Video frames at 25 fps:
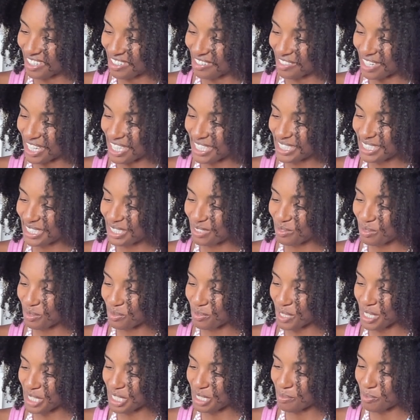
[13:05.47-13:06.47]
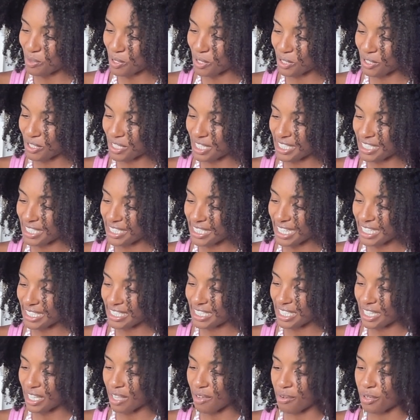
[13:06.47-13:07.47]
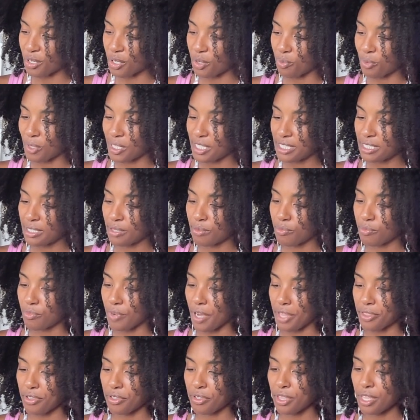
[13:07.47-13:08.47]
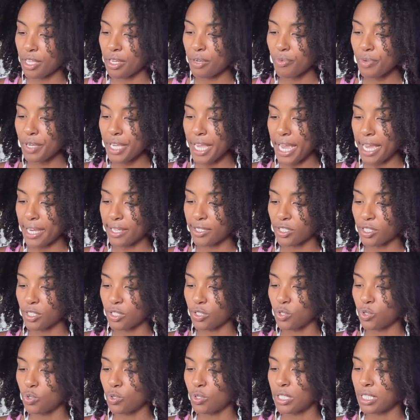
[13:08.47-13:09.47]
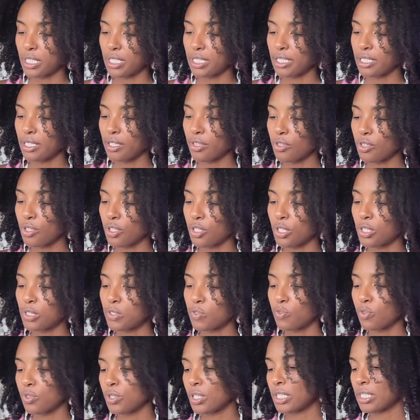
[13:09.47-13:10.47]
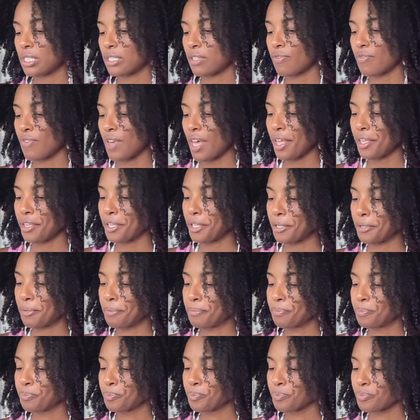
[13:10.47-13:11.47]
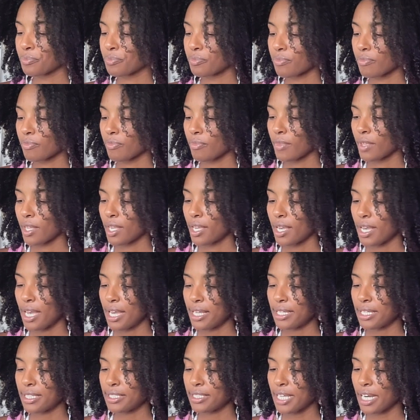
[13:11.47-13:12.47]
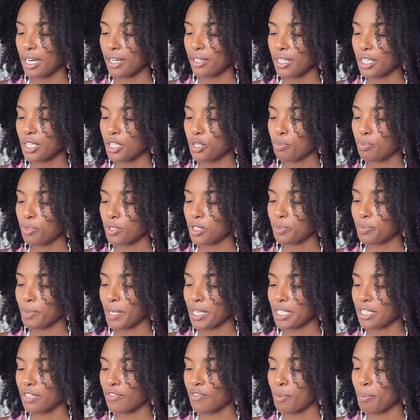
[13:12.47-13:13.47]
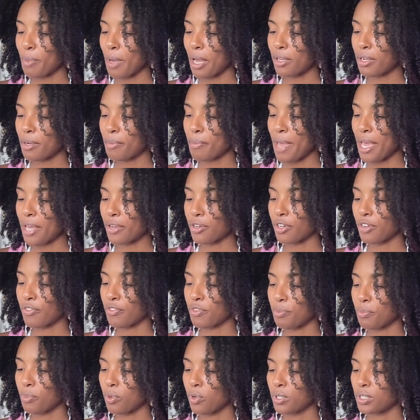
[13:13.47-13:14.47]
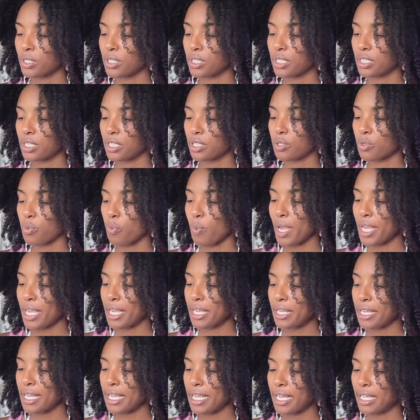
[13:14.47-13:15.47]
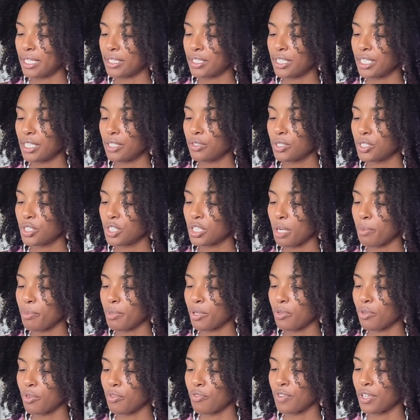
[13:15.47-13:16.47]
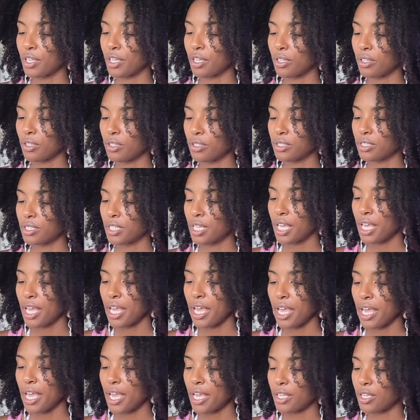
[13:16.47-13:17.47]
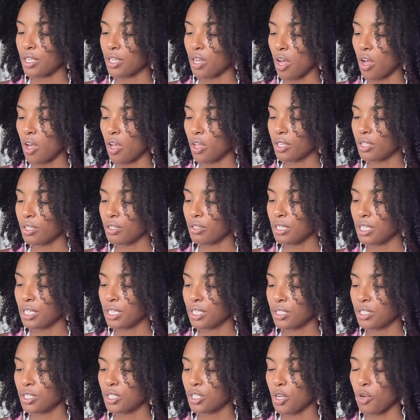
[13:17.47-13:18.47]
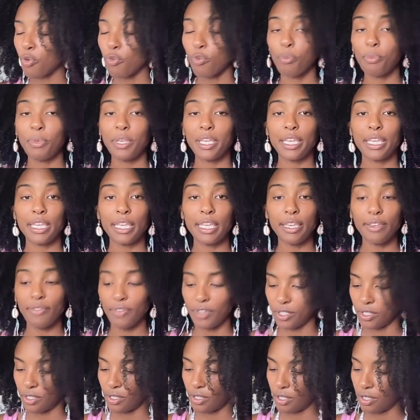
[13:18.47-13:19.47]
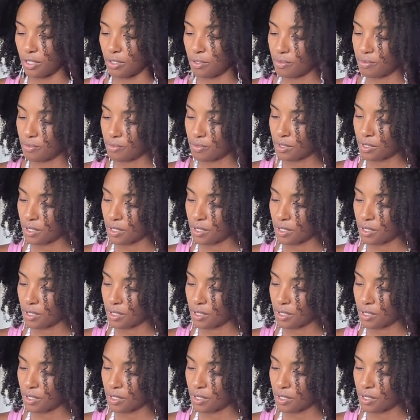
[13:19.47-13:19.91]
Rest and reflect upon your insights, allowing your wisdom rather than a reaction to distill their usefulness and value. An entirely new perspective about a matter of importance is awakening. A secret shall be revealed, and all you need to know will be given to you.